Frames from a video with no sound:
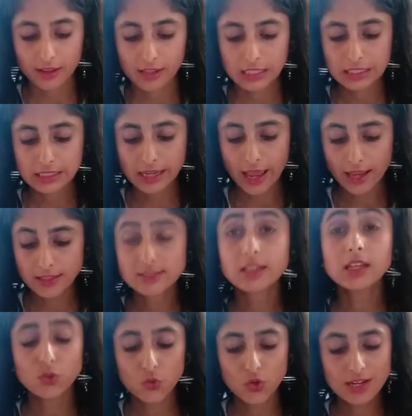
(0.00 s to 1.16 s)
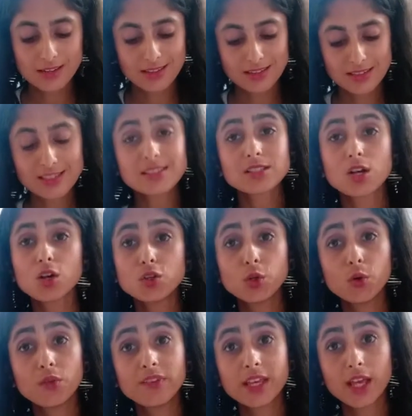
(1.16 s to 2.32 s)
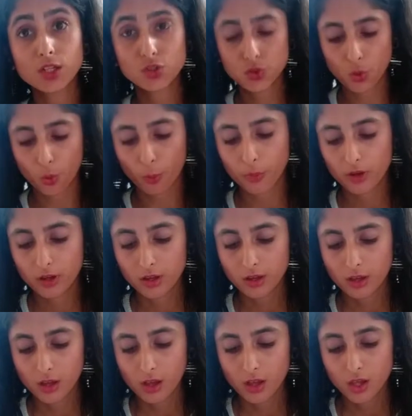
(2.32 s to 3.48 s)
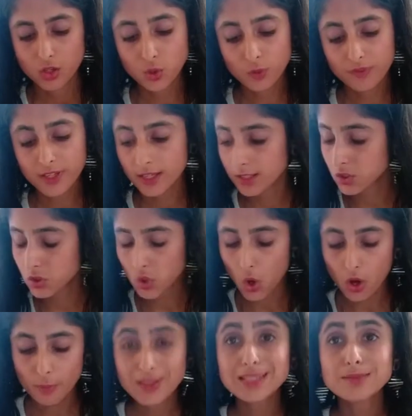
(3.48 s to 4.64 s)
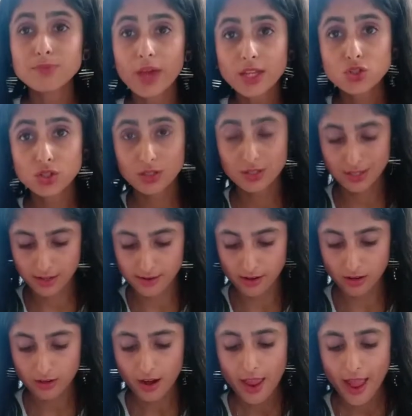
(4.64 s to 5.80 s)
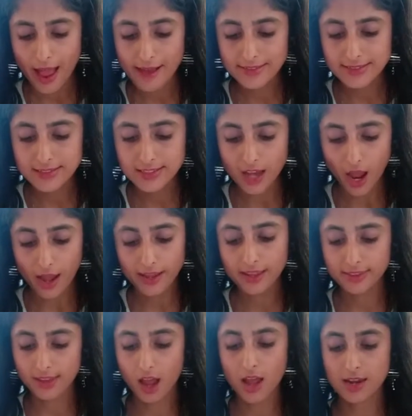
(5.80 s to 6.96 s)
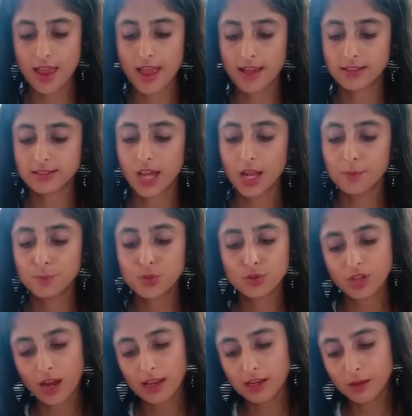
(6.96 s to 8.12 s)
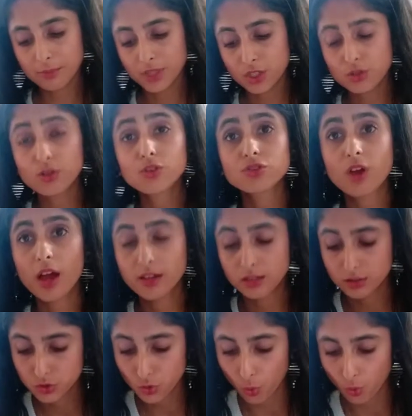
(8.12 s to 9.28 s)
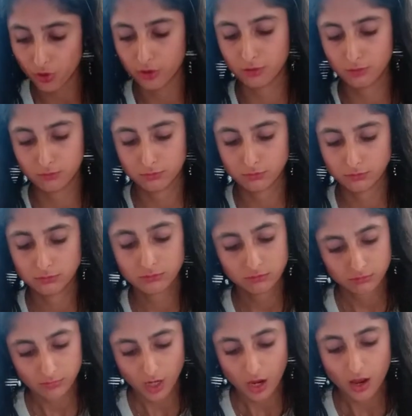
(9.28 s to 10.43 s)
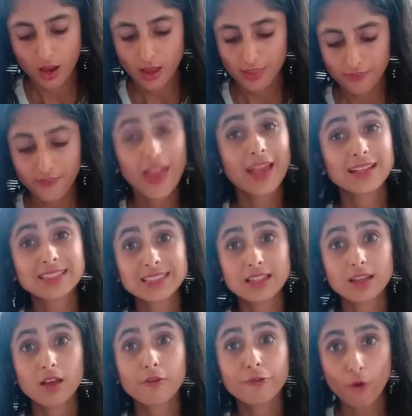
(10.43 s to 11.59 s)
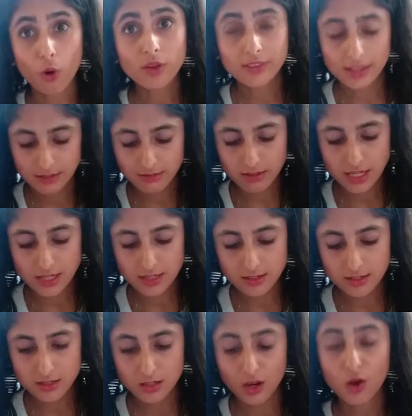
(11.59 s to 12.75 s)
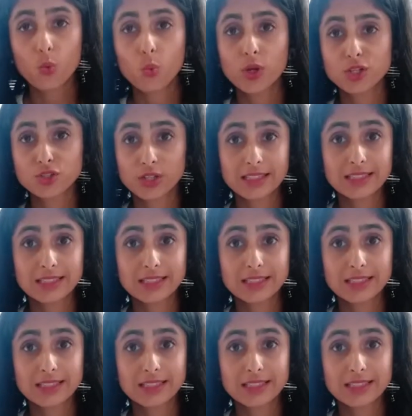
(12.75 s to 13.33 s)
Next ingredient is UVA Sorb. UVA Sorb is mentioned here as Diethylhexyl Butamido Triazone. Next, fourth ingredient which is